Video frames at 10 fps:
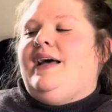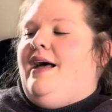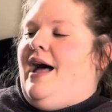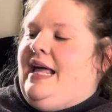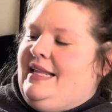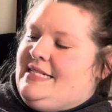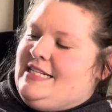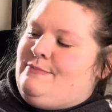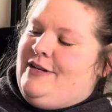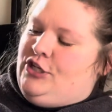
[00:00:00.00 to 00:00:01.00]
Highly
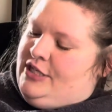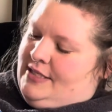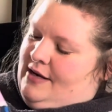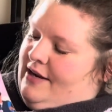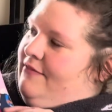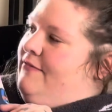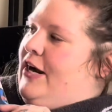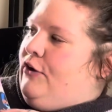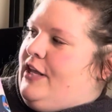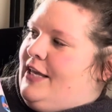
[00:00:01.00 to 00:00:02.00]
Suspicious and
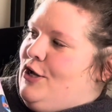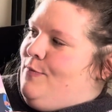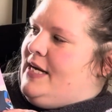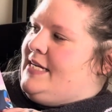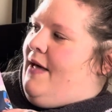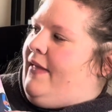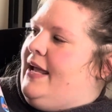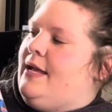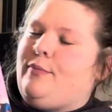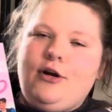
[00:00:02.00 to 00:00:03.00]
Unfairly Cute by Talia
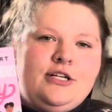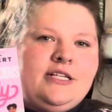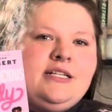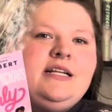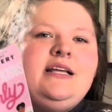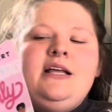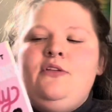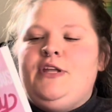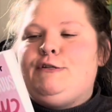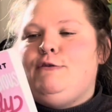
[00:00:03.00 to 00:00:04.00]
Hibbert.
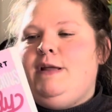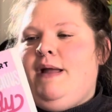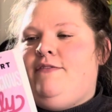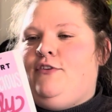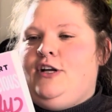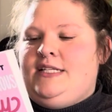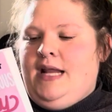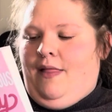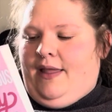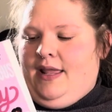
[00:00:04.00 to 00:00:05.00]
This will be my first
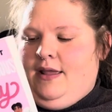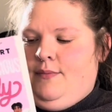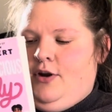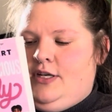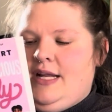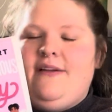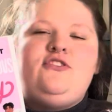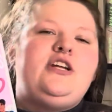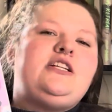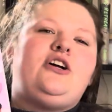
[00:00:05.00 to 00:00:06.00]
Talia Hibbert. I've
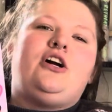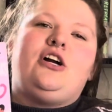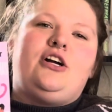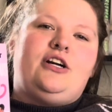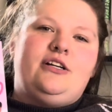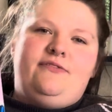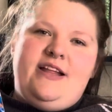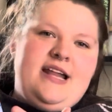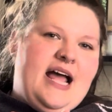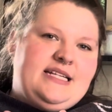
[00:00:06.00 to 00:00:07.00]
just heard
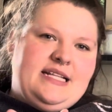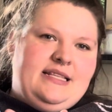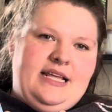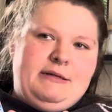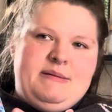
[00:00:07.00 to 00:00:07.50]
fantastic things.